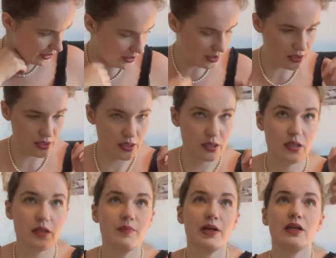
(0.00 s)
in
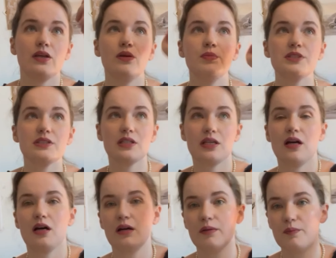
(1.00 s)
my cubes that
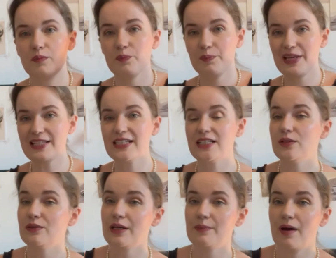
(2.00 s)
are basically
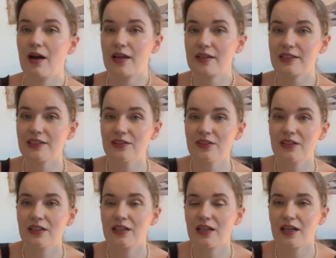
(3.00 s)
right behind you,
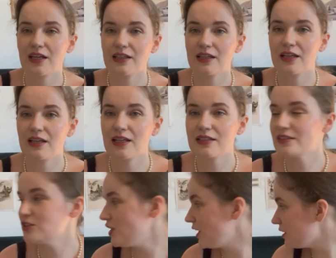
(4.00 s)
and then let's
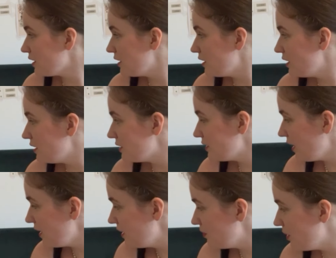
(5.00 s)
chat a
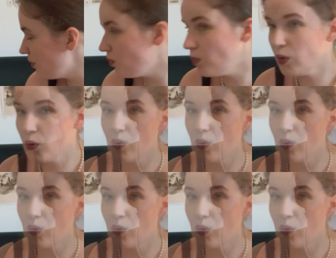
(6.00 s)
tiny bit about